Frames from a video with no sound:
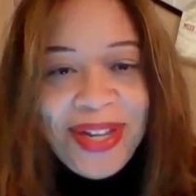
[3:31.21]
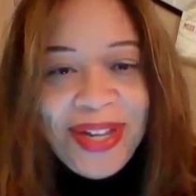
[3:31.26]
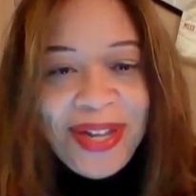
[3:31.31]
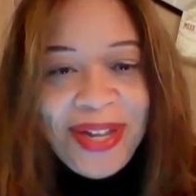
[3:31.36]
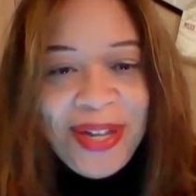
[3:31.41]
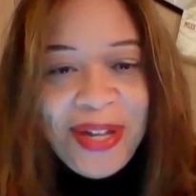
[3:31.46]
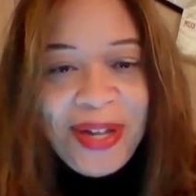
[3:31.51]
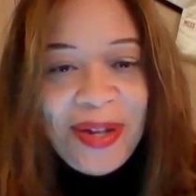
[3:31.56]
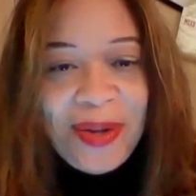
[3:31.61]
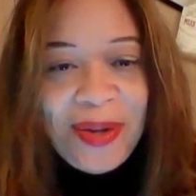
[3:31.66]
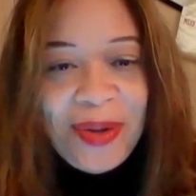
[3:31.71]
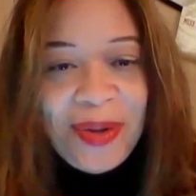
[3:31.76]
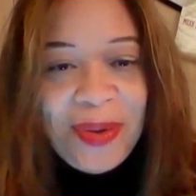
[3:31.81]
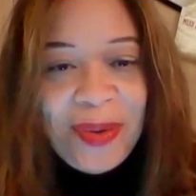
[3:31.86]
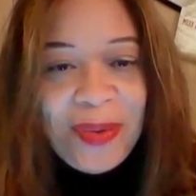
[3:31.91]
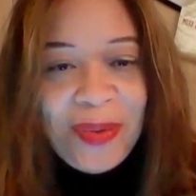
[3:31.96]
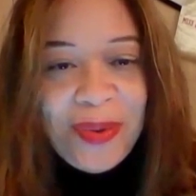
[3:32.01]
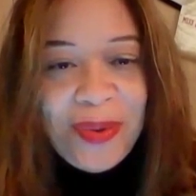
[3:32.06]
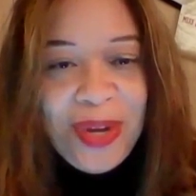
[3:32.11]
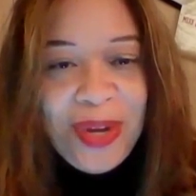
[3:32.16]

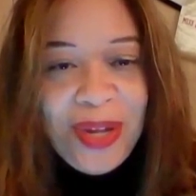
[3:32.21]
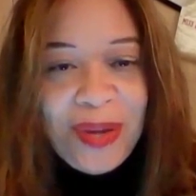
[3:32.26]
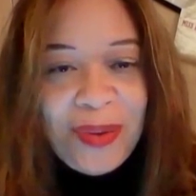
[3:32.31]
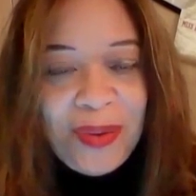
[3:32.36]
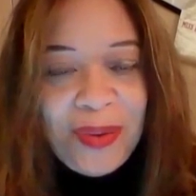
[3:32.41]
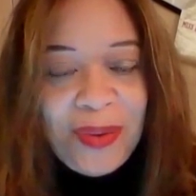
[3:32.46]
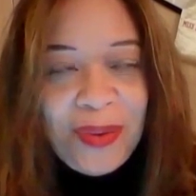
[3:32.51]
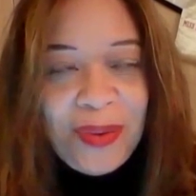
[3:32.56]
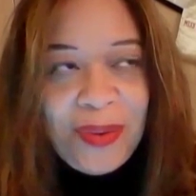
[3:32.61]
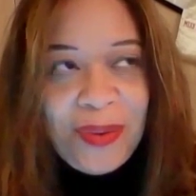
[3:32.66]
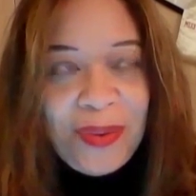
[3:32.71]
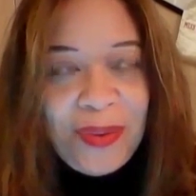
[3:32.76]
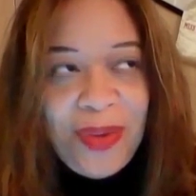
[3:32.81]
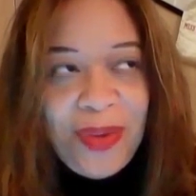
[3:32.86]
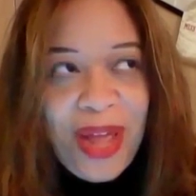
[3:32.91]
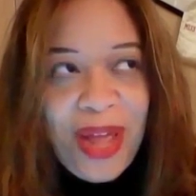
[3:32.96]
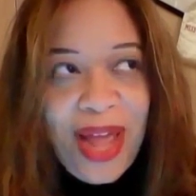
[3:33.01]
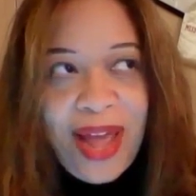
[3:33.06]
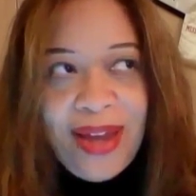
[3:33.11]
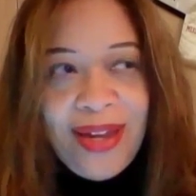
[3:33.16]

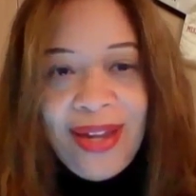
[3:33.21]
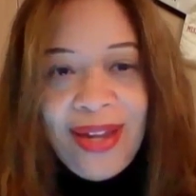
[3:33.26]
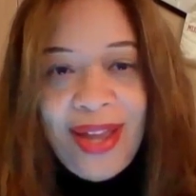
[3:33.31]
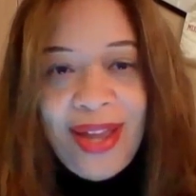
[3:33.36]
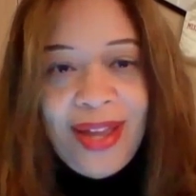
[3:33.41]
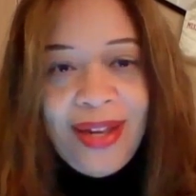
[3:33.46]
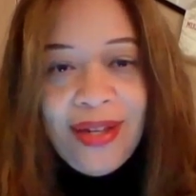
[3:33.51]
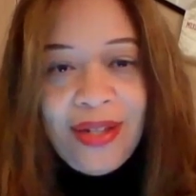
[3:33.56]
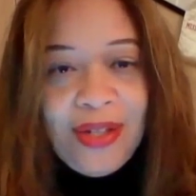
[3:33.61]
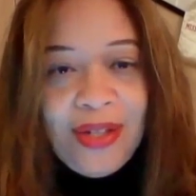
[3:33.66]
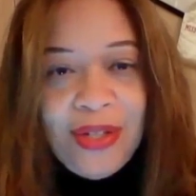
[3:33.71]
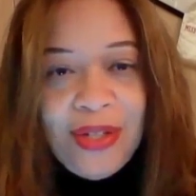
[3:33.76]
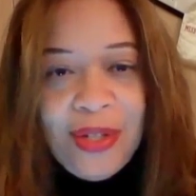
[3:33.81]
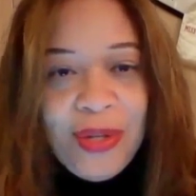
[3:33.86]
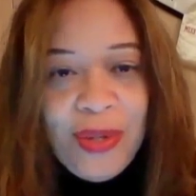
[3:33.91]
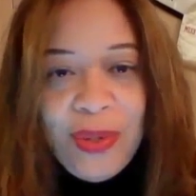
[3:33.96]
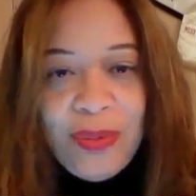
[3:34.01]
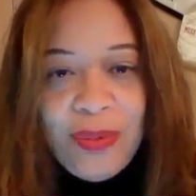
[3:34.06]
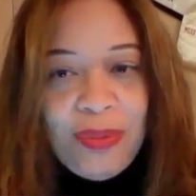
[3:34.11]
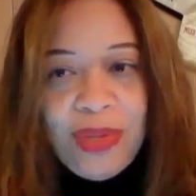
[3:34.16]
how to get
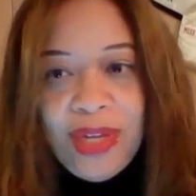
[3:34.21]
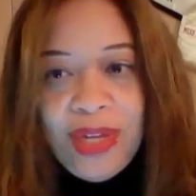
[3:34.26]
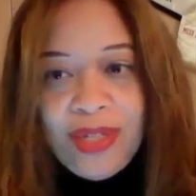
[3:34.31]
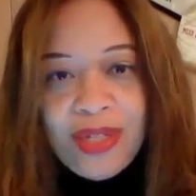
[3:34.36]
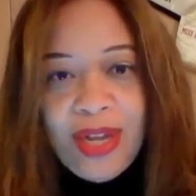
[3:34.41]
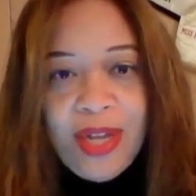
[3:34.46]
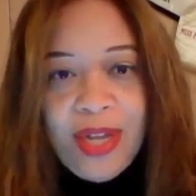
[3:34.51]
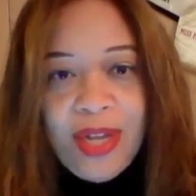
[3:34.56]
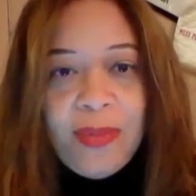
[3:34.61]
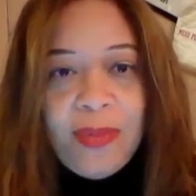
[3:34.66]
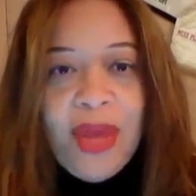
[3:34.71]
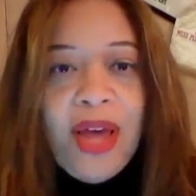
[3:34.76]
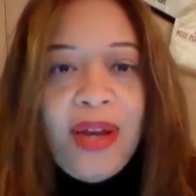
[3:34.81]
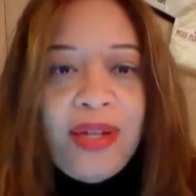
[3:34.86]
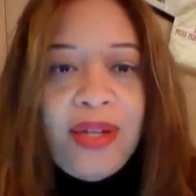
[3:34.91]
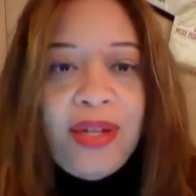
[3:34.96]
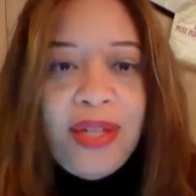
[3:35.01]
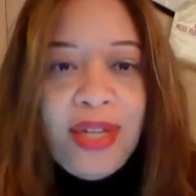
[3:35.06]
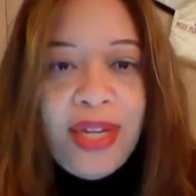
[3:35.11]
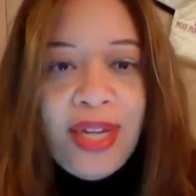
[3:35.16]
into plus size
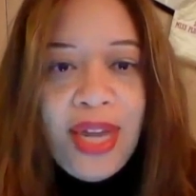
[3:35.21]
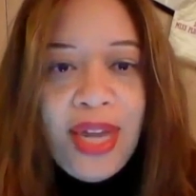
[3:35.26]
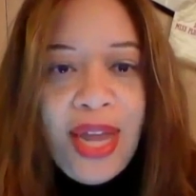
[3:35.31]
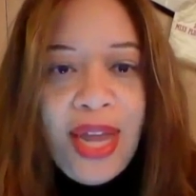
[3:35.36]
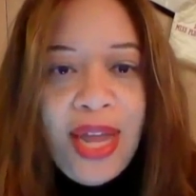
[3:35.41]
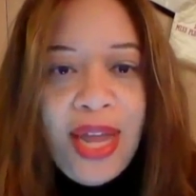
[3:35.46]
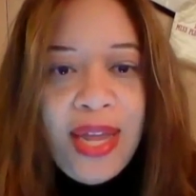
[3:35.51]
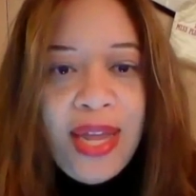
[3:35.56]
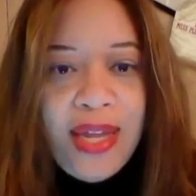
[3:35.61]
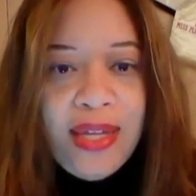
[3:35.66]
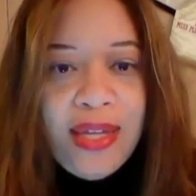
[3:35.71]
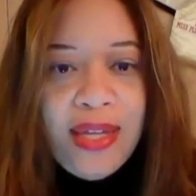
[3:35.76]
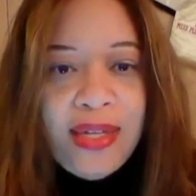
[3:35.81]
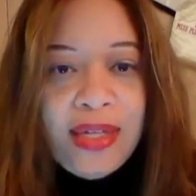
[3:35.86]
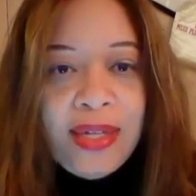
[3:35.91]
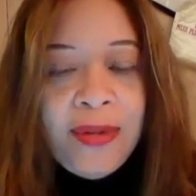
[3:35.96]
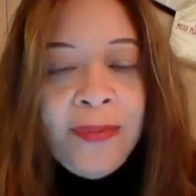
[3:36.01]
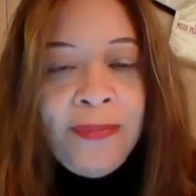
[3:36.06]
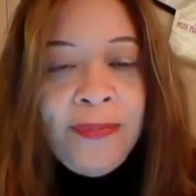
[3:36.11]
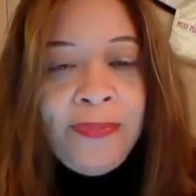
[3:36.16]
modeling.
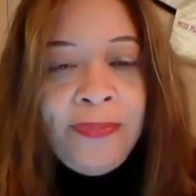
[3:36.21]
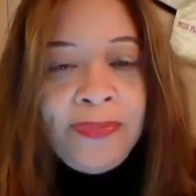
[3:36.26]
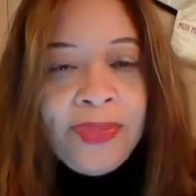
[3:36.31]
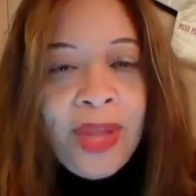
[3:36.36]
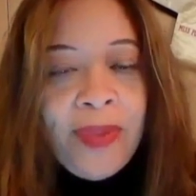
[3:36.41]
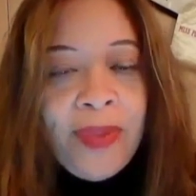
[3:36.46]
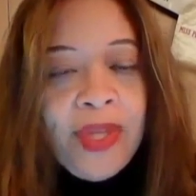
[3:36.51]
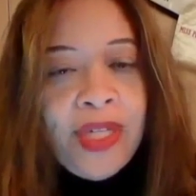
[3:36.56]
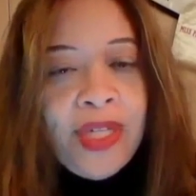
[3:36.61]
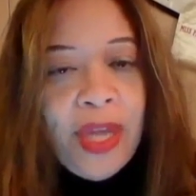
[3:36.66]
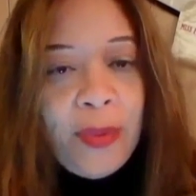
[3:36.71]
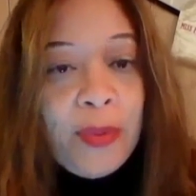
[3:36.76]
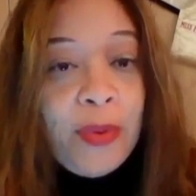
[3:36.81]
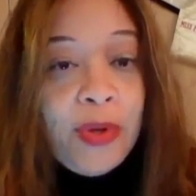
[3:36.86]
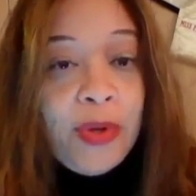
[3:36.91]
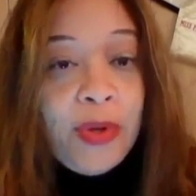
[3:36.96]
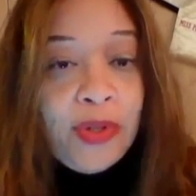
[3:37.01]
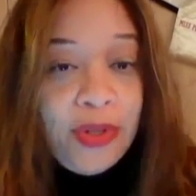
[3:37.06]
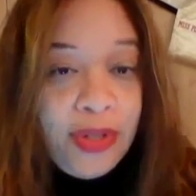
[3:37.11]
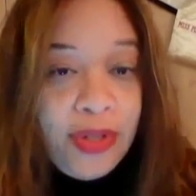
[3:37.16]
And I'm the type of
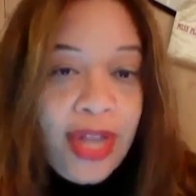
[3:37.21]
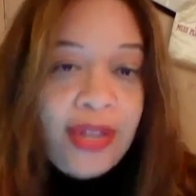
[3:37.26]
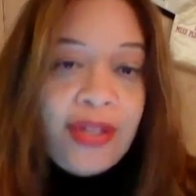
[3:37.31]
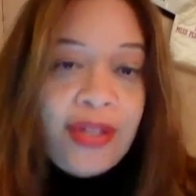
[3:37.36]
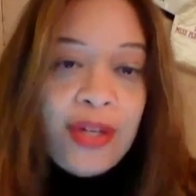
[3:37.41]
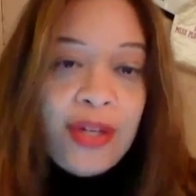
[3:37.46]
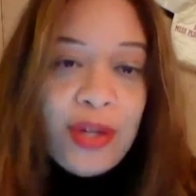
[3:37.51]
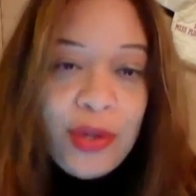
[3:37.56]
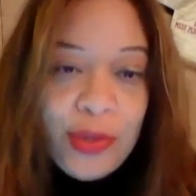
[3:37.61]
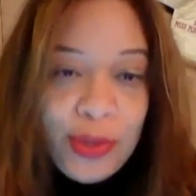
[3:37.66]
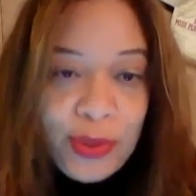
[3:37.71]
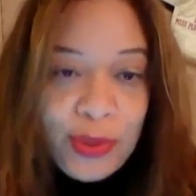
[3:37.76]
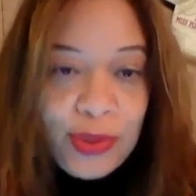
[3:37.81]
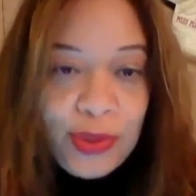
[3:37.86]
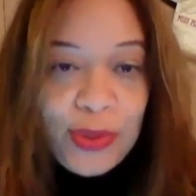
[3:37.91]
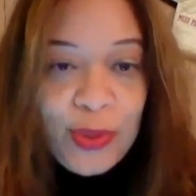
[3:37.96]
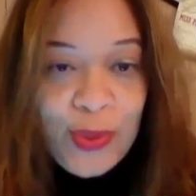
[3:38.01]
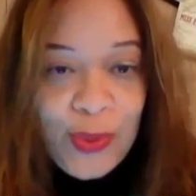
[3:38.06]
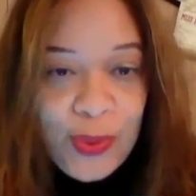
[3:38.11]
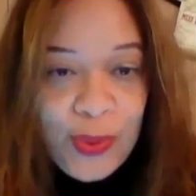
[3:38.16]
person who likes to go to a
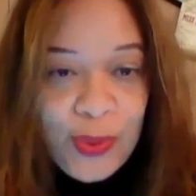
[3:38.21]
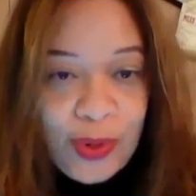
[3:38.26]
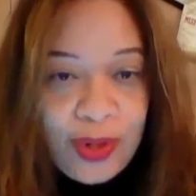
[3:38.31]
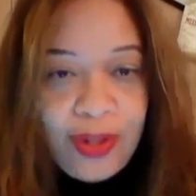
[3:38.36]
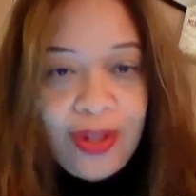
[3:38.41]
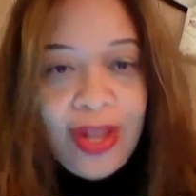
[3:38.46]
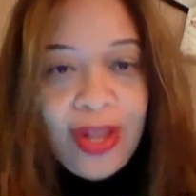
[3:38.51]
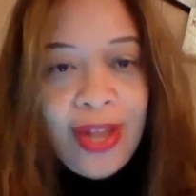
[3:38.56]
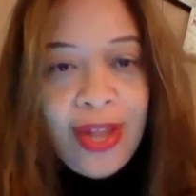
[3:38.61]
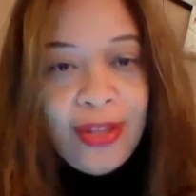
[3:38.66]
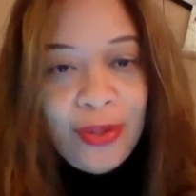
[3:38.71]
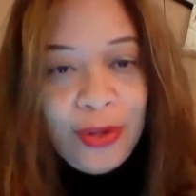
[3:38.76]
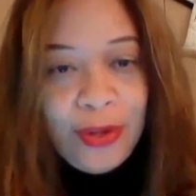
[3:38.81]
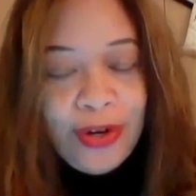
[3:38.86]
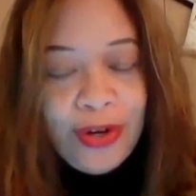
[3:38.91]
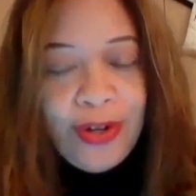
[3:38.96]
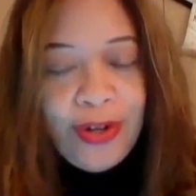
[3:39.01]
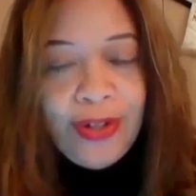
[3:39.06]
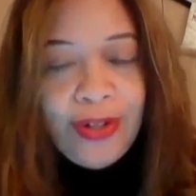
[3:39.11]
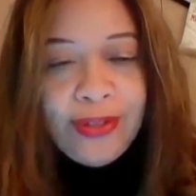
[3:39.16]
school and
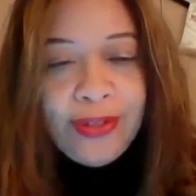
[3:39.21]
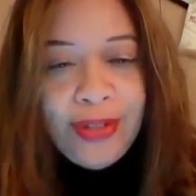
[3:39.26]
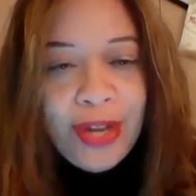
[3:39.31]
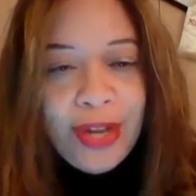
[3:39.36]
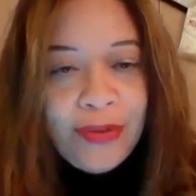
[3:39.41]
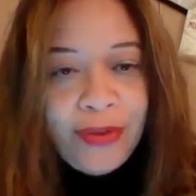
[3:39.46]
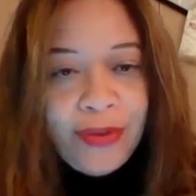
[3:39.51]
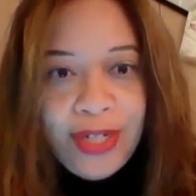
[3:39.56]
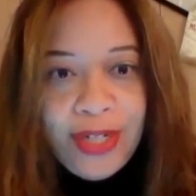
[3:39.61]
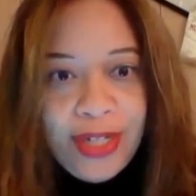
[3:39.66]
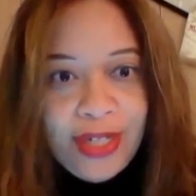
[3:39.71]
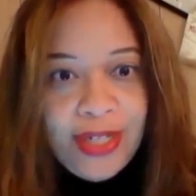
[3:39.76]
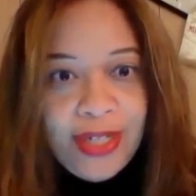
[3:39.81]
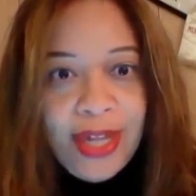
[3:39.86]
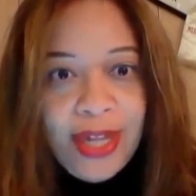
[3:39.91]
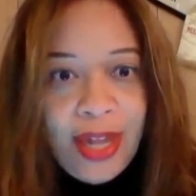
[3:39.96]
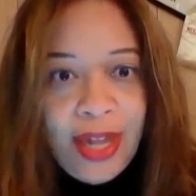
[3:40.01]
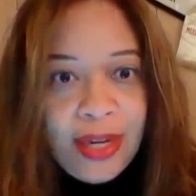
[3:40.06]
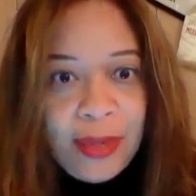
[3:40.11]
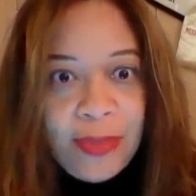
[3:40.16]
learn every
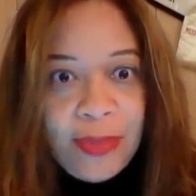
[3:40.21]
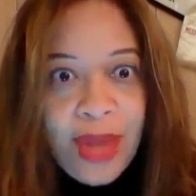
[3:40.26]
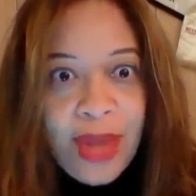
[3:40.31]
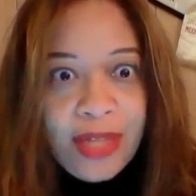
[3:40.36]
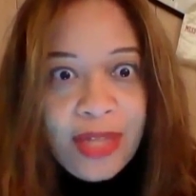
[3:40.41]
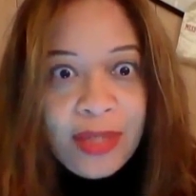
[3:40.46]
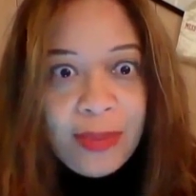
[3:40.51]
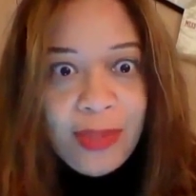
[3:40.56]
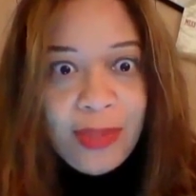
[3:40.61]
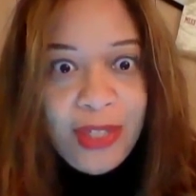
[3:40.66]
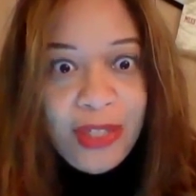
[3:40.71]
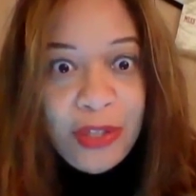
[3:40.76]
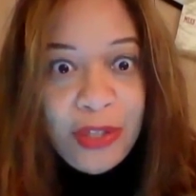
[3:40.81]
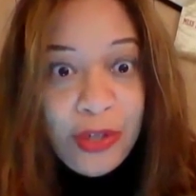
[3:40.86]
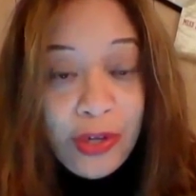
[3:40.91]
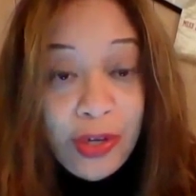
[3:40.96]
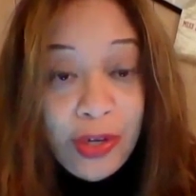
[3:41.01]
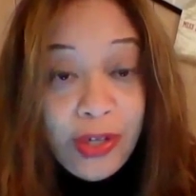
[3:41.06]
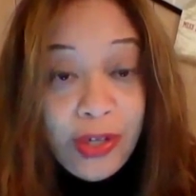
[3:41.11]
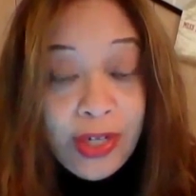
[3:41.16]
detail I can possibly
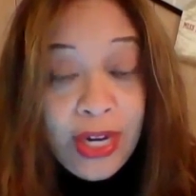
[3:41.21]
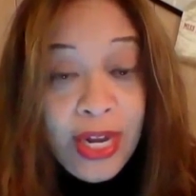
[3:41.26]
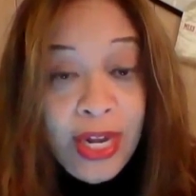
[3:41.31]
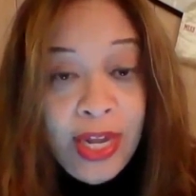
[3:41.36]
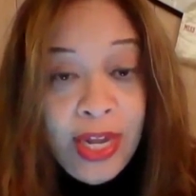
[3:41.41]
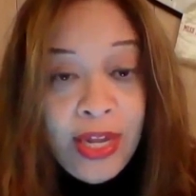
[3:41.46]
learn.